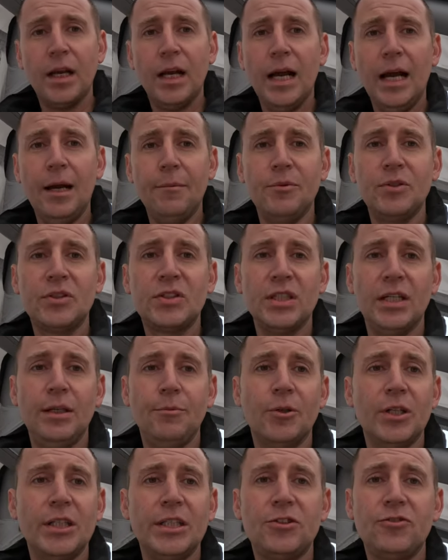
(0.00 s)
and we'll see
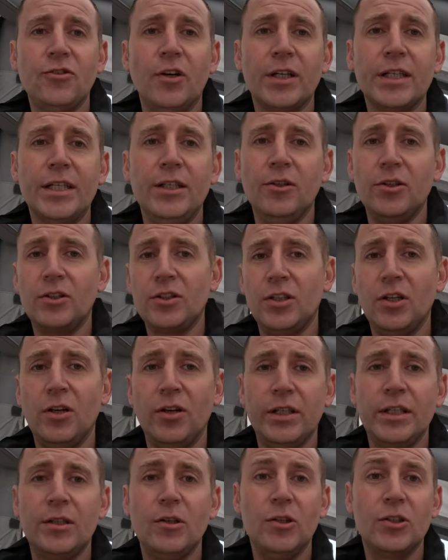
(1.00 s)
what this trunking looks
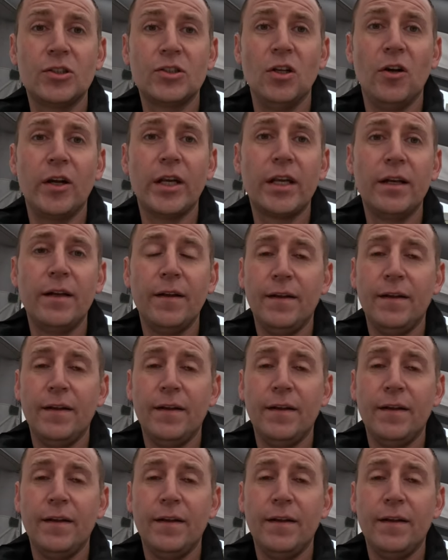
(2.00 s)
like